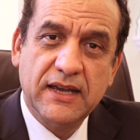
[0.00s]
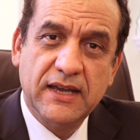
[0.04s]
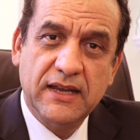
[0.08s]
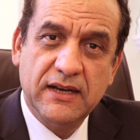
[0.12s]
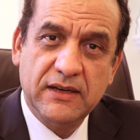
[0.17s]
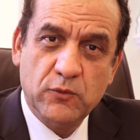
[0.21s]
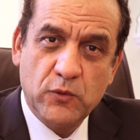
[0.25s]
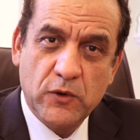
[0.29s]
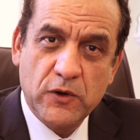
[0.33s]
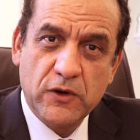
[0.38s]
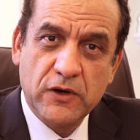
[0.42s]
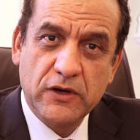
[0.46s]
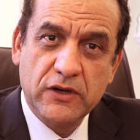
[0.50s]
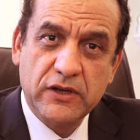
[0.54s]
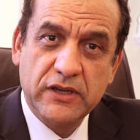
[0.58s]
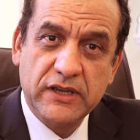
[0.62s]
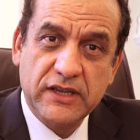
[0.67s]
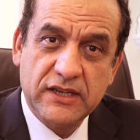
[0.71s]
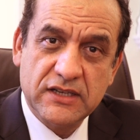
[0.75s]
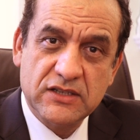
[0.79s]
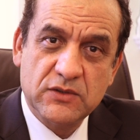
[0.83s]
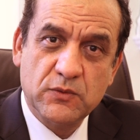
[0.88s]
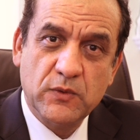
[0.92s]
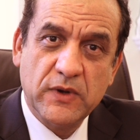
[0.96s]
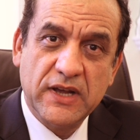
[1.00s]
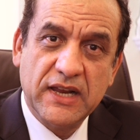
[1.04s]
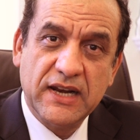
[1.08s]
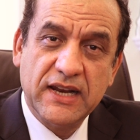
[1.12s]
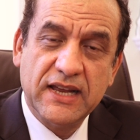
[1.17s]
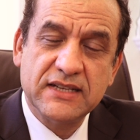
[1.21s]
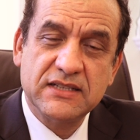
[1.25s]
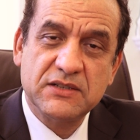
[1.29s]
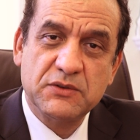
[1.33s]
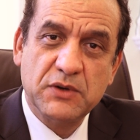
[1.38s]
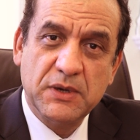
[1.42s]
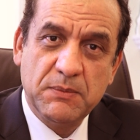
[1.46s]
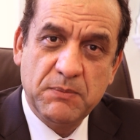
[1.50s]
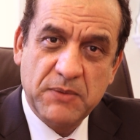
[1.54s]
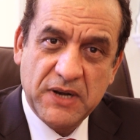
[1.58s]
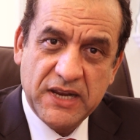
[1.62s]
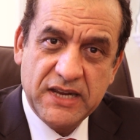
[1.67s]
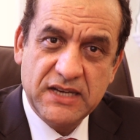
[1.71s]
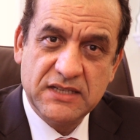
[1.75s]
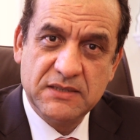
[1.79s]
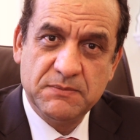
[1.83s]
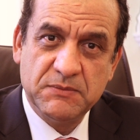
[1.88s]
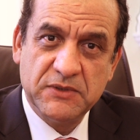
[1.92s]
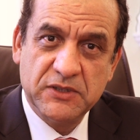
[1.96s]
and work as well as a
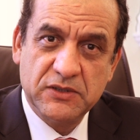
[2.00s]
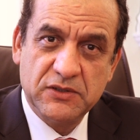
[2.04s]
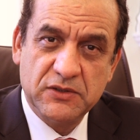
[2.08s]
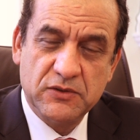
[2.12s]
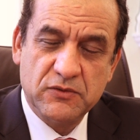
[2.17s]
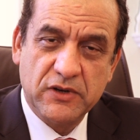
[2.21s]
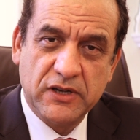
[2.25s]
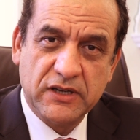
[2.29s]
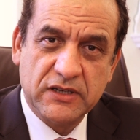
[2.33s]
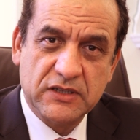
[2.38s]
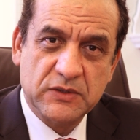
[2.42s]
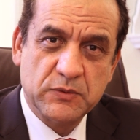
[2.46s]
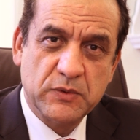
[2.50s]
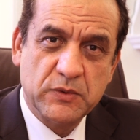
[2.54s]
replacement to drugs,